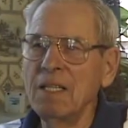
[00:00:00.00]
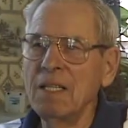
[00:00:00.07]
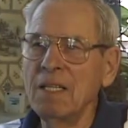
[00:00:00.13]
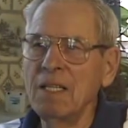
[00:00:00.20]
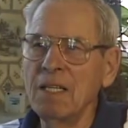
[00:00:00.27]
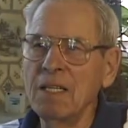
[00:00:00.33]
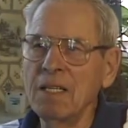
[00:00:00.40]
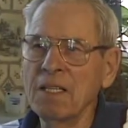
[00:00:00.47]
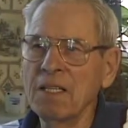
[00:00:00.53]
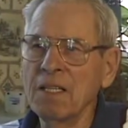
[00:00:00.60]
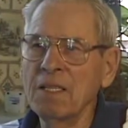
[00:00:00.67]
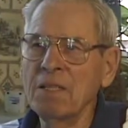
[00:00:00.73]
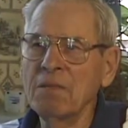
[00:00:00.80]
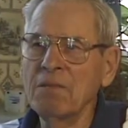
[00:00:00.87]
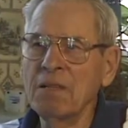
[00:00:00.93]
And
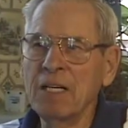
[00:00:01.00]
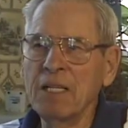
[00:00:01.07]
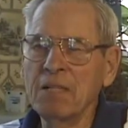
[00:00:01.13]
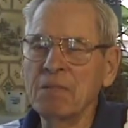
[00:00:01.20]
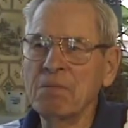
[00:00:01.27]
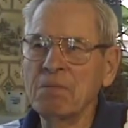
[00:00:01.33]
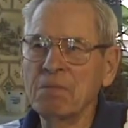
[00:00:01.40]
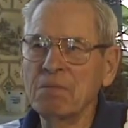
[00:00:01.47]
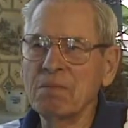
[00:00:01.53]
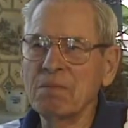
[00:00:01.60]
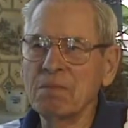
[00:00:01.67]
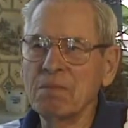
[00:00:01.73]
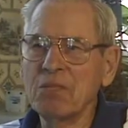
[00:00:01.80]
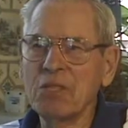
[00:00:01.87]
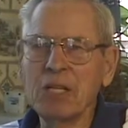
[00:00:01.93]

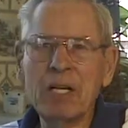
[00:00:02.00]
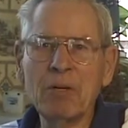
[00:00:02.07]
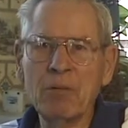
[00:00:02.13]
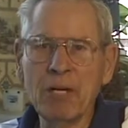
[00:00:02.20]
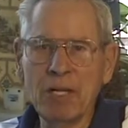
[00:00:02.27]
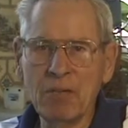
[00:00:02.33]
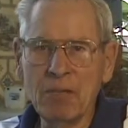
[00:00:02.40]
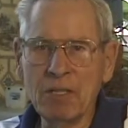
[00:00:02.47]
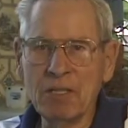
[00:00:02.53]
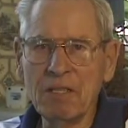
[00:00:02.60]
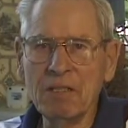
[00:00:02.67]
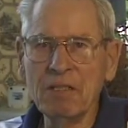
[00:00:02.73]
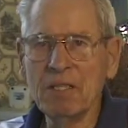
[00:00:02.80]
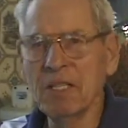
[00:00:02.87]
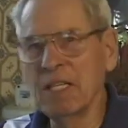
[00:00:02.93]
stayed right with it
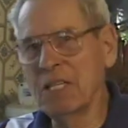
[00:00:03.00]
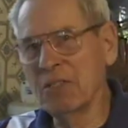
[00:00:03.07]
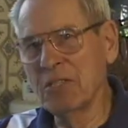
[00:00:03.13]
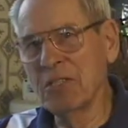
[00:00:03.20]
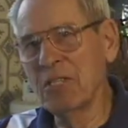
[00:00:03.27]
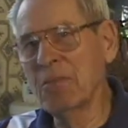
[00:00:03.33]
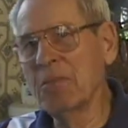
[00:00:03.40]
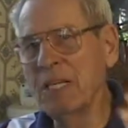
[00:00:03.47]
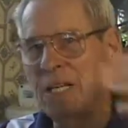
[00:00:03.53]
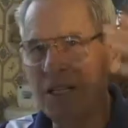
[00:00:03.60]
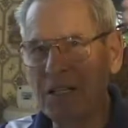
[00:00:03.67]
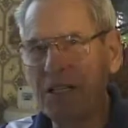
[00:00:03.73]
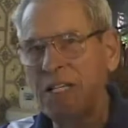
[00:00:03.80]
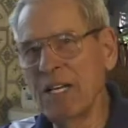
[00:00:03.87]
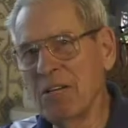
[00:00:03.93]
until I was in the
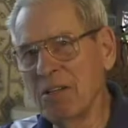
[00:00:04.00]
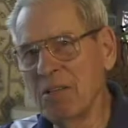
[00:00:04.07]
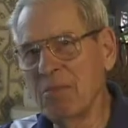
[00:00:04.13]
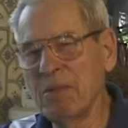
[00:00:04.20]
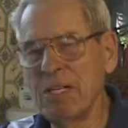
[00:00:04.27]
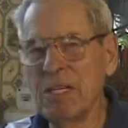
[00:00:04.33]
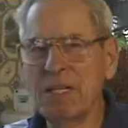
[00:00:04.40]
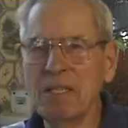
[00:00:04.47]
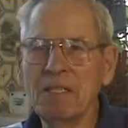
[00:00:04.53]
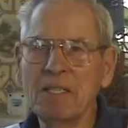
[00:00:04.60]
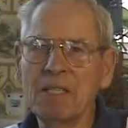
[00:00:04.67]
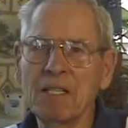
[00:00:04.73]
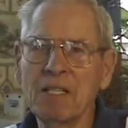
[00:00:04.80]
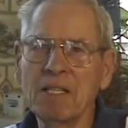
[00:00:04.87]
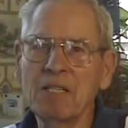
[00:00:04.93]
band and out of the band,
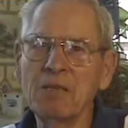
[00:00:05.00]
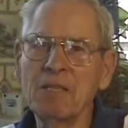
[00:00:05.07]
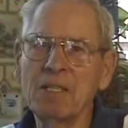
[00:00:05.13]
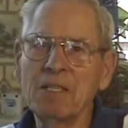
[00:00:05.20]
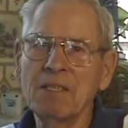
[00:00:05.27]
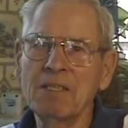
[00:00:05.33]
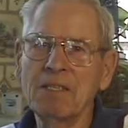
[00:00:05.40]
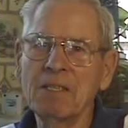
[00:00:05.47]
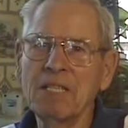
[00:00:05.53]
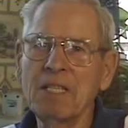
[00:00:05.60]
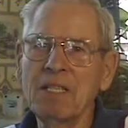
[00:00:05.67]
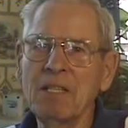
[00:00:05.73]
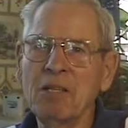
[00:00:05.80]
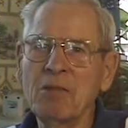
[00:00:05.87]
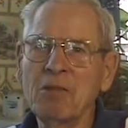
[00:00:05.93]
until I quit in
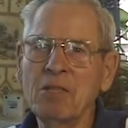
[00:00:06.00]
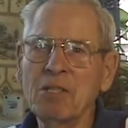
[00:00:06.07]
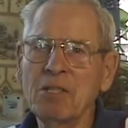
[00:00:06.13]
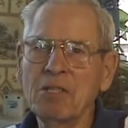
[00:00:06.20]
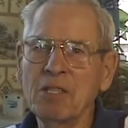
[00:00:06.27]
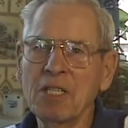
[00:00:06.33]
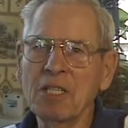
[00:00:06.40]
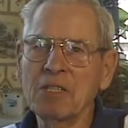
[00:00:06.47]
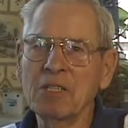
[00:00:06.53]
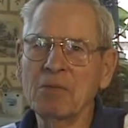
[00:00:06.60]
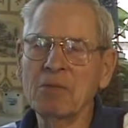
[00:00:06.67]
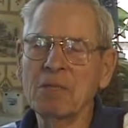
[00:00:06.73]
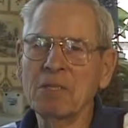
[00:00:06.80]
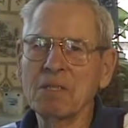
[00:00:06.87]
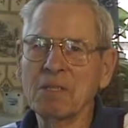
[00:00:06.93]
1936. It
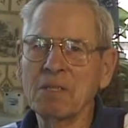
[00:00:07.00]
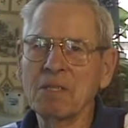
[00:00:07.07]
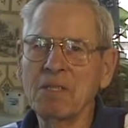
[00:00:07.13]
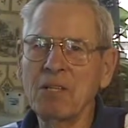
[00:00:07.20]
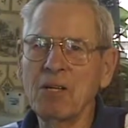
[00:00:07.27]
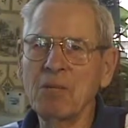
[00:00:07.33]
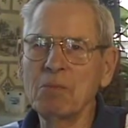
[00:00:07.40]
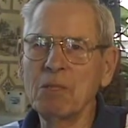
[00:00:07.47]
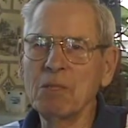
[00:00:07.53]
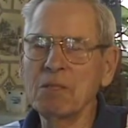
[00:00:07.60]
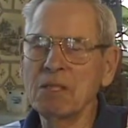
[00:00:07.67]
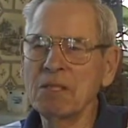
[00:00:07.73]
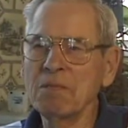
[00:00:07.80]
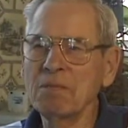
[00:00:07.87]
was all music.